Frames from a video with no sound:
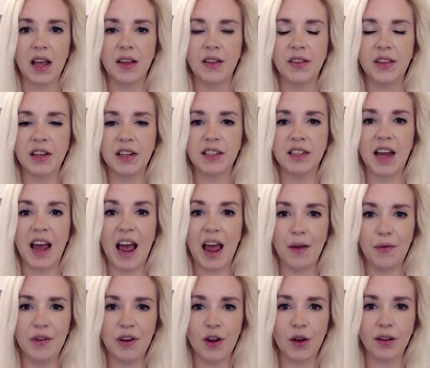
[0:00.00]
This
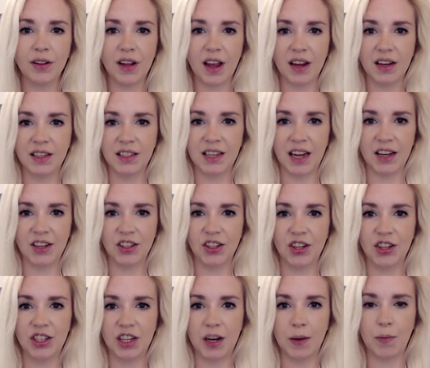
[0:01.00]
heavy online
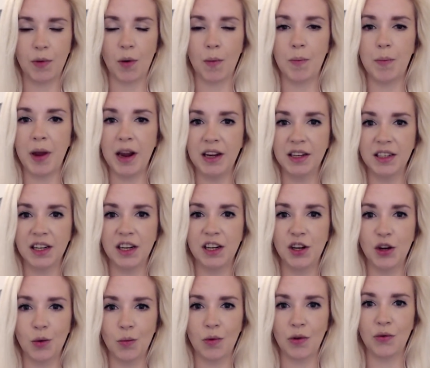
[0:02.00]
censorship on basic
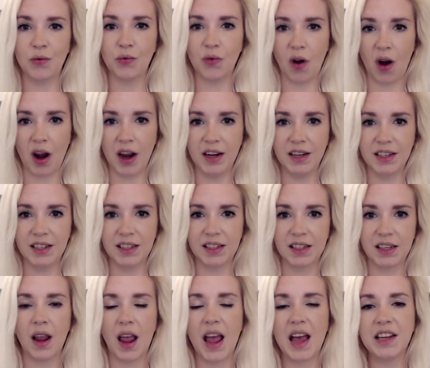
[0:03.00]
human
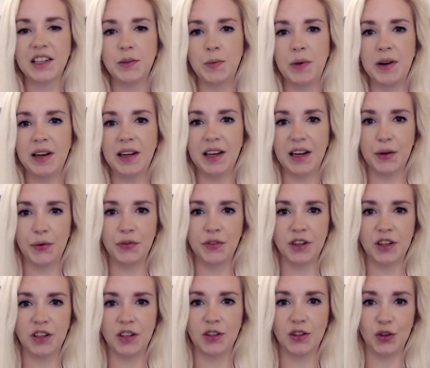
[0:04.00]
rights has been
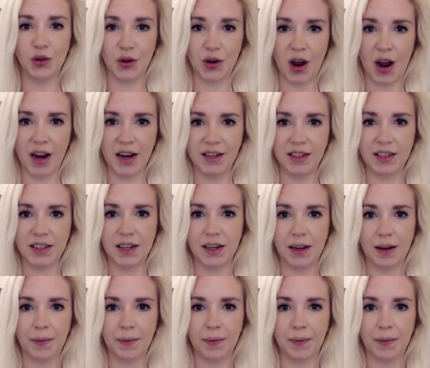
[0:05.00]
lifted tonight.